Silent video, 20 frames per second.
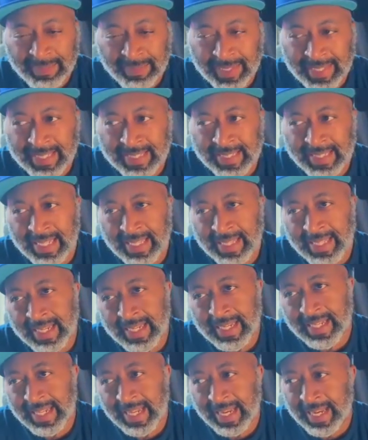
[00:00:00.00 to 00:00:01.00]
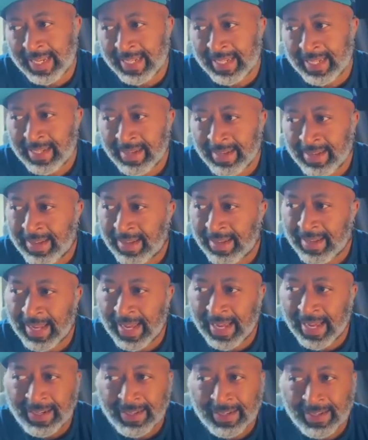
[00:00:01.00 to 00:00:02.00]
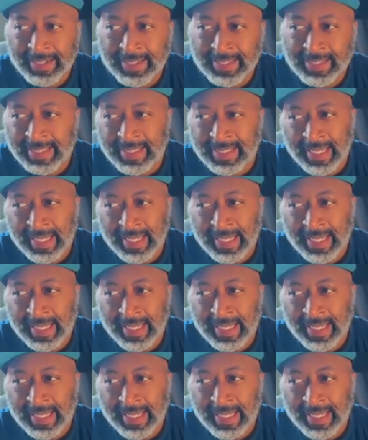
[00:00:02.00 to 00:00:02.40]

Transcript: Because I think like a lot of artists,